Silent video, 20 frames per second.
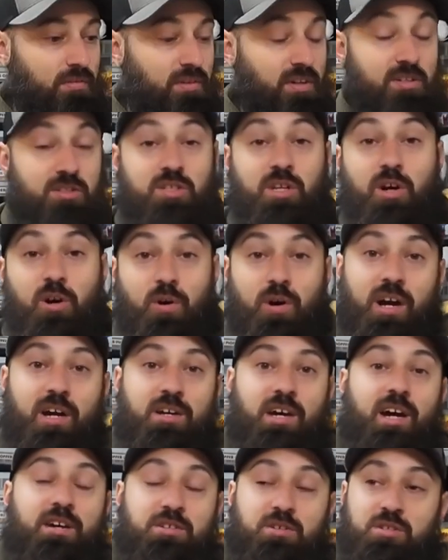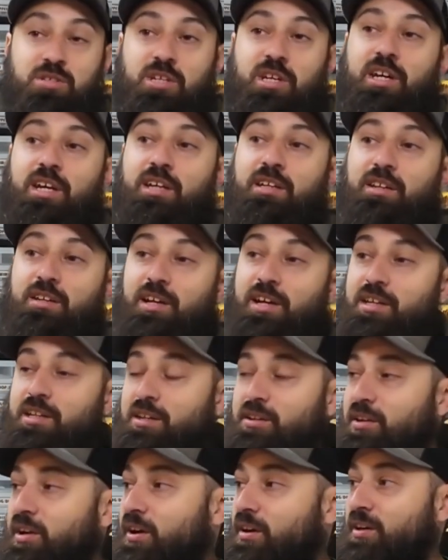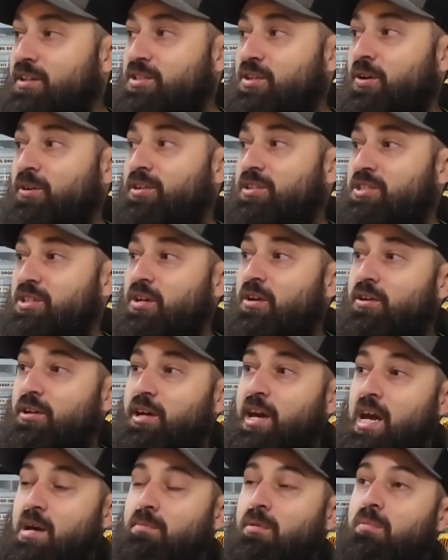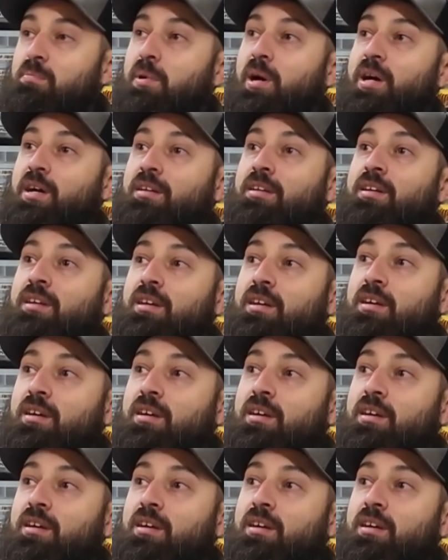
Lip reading: And so, as you've seen, like, you know, it's hard to say on camera, but